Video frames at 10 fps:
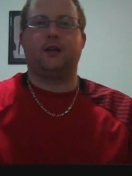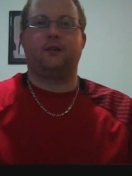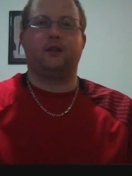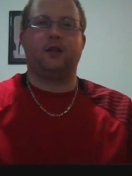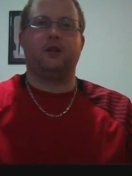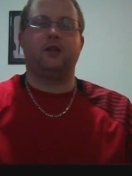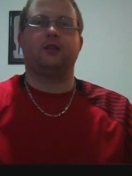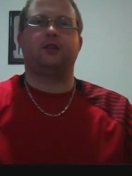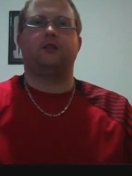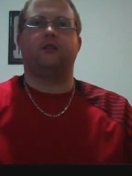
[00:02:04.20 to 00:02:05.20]
okay, then
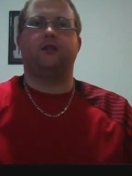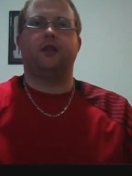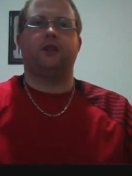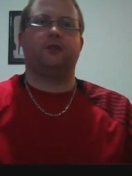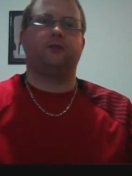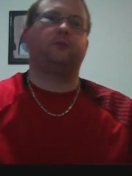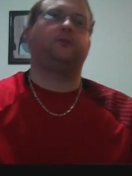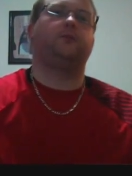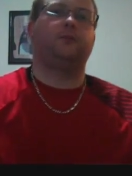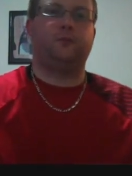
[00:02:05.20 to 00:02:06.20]
guys, thanks
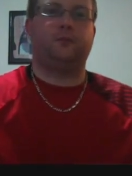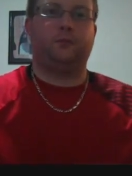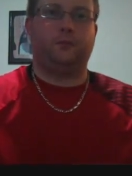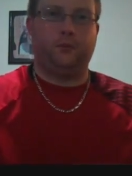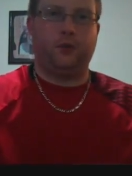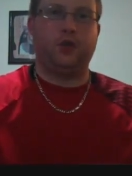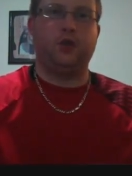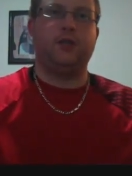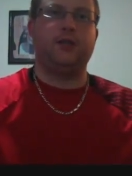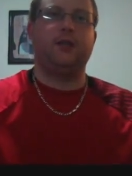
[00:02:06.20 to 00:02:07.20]
for
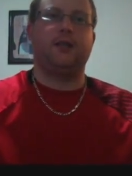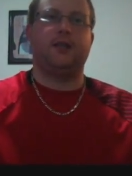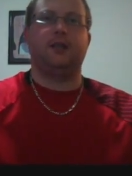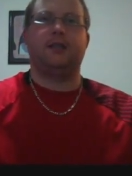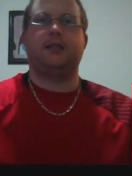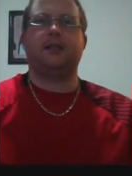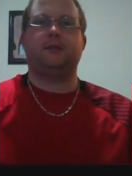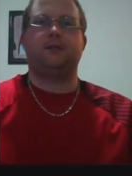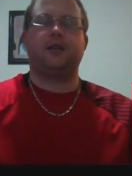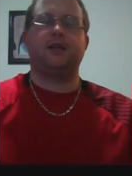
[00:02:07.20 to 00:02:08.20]
tuning in, and
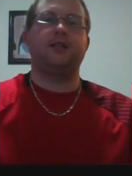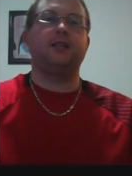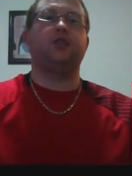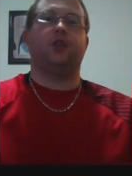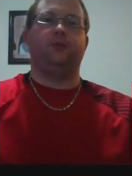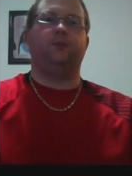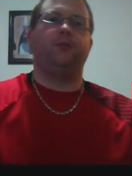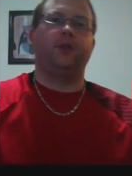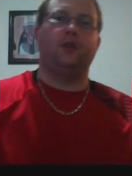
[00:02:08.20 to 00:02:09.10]
um, I'll catch you next time.